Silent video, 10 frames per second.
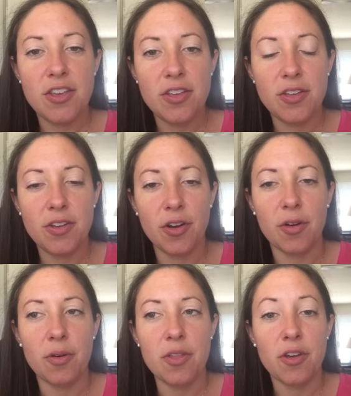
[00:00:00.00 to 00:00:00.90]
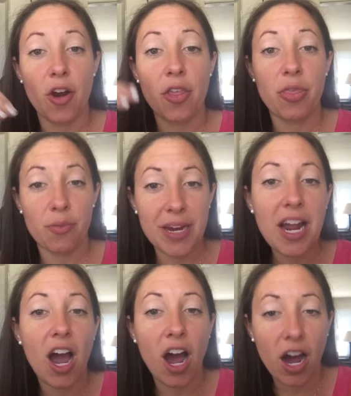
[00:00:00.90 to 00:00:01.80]
you know, there are
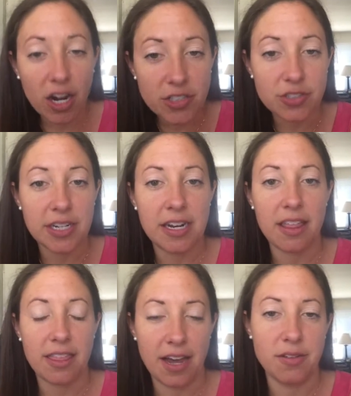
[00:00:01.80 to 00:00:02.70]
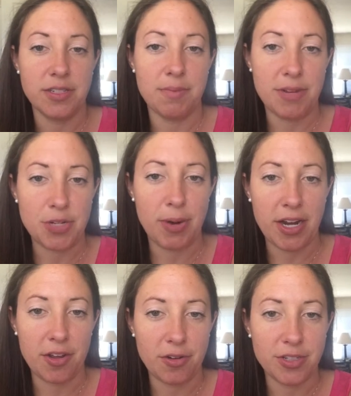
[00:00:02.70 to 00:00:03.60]
300,000
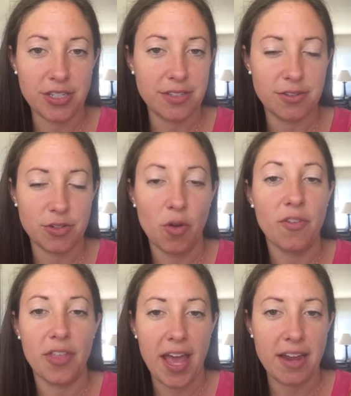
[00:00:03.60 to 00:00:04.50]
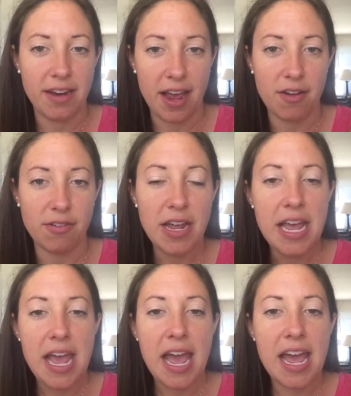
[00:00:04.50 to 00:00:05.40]
Beachbody coaches. There's over that now.
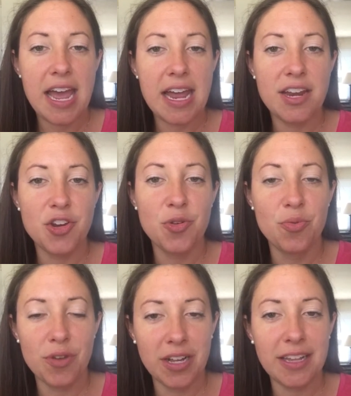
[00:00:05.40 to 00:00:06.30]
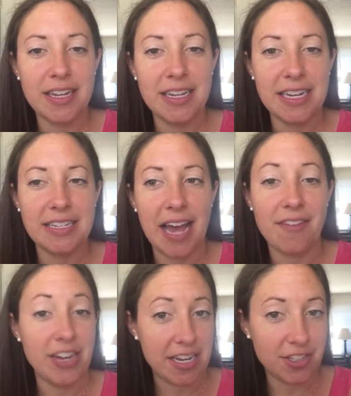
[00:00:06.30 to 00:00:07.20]
And you really need to
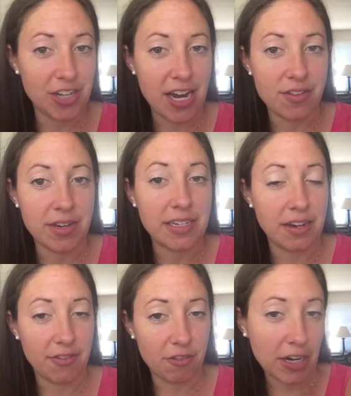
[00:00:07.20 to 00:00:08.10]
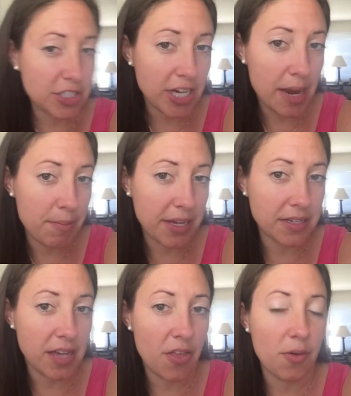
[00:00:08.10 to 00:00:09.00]
have a niche, and you need to differentiate,
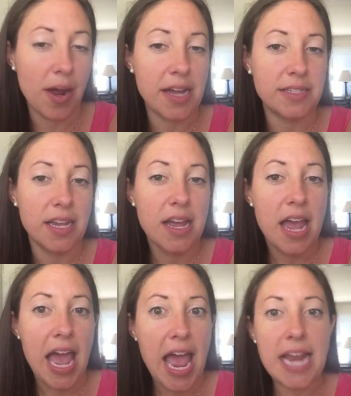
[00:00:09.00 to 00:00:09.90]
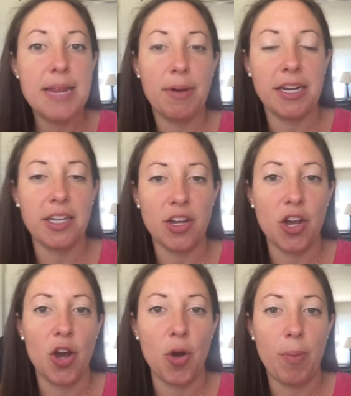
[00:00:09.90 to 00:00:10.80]
because otherwise anybody can
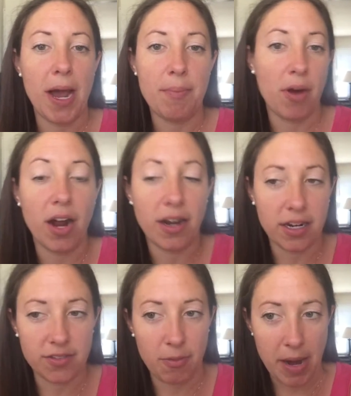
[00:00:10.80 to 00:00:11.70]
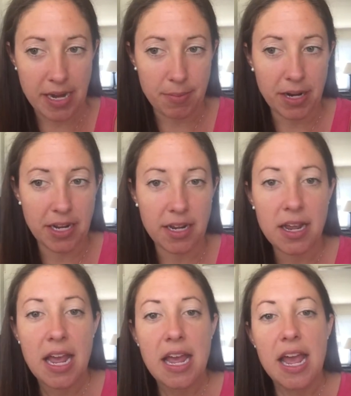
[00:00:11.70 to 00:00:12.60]
go buy product from anybody.
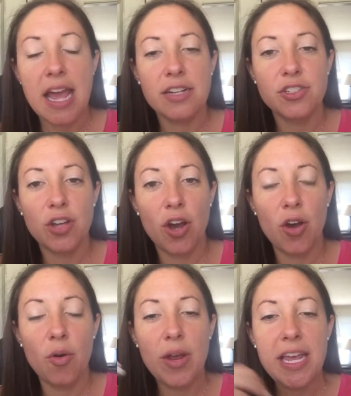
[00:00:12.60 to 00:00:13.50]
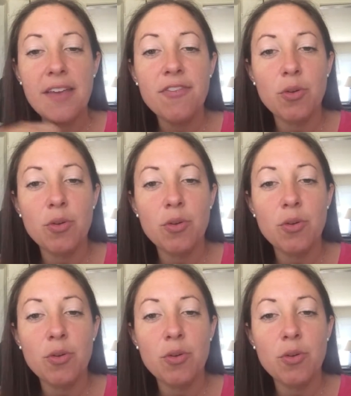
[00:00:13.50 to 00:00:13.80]
And so if